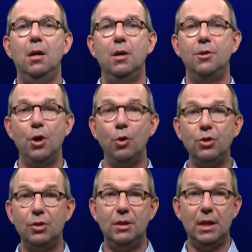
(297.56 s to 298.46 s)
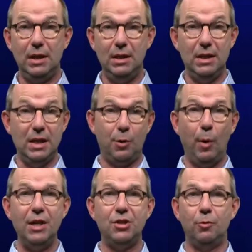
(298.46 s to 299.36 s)
Note that in the
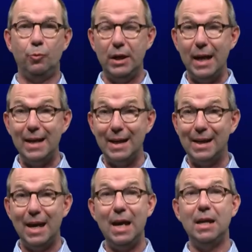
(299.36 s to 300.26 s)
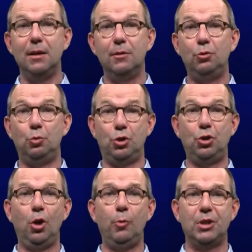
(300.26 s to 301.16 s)
equation relating K to the
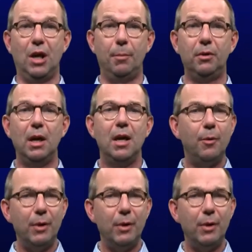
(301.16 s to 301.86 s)
Sherwood number, we